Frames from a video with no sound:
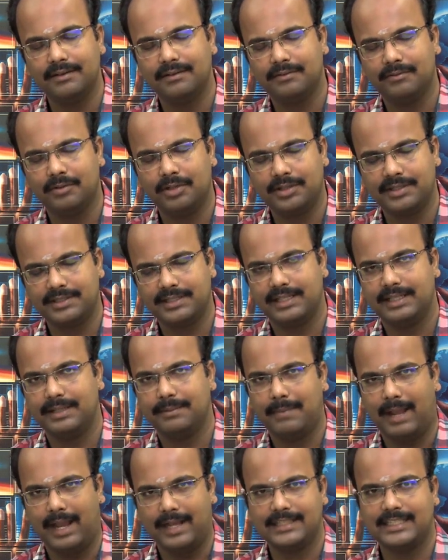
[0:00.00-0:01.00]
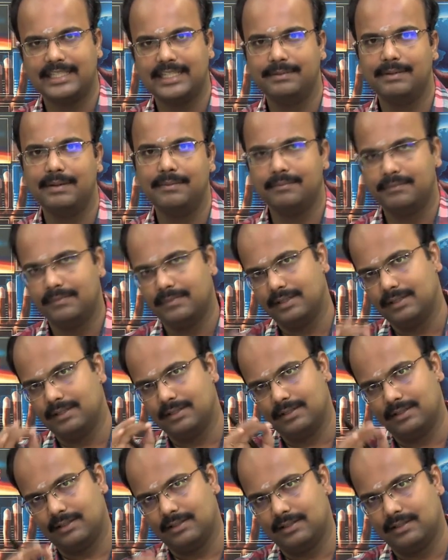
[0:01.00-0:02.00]
what to say the maximum
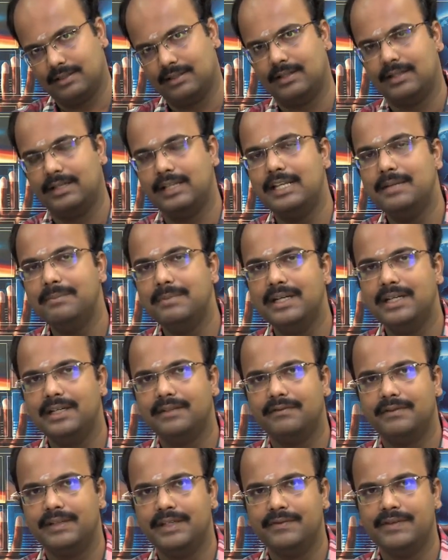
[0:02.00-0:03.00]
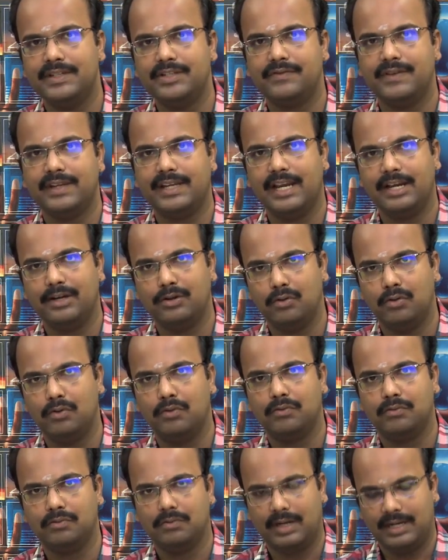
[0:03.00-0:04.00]
uh, limit in which we can
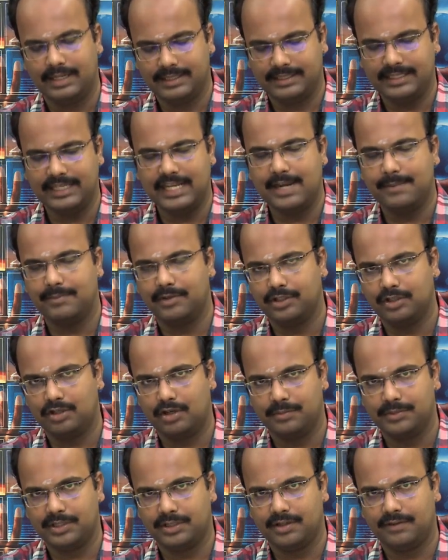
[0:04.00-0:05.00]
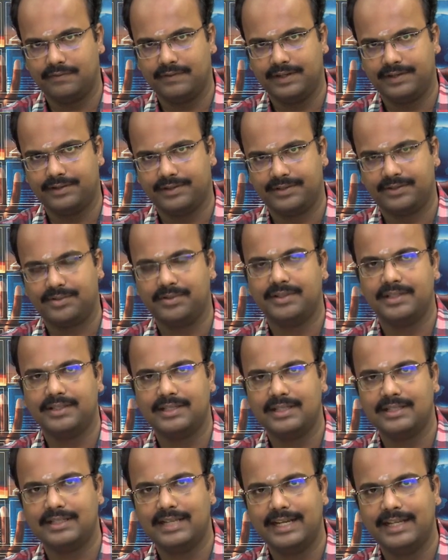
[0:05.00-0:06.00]
go and see about an object of interest. So,
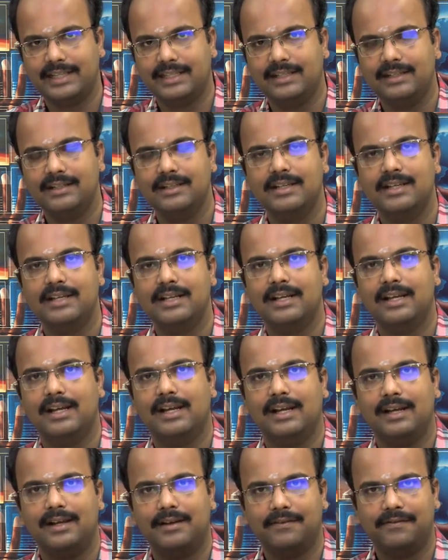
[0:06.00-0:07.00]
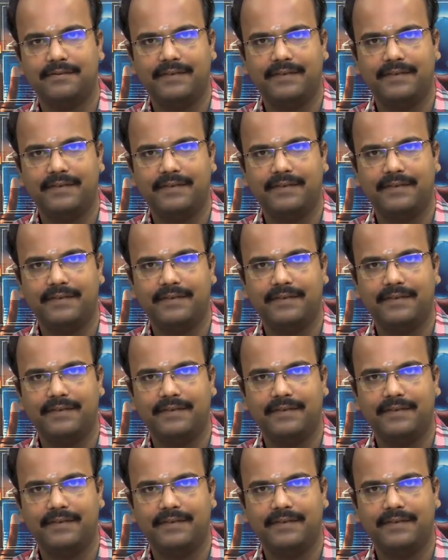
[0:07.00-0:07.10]
this is like the uh,